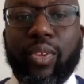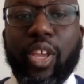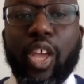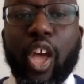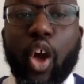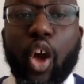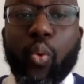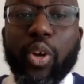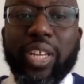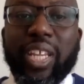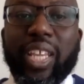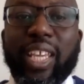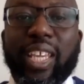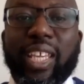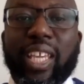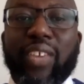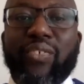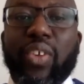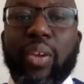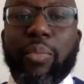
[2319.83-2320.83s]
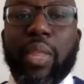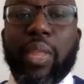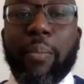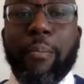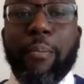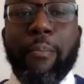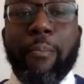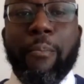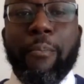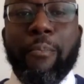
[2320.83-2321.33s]
Or would he give him
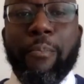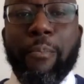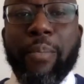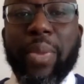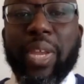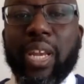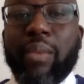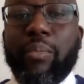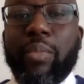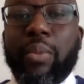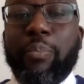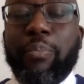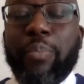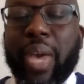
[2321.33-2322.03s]
the minimum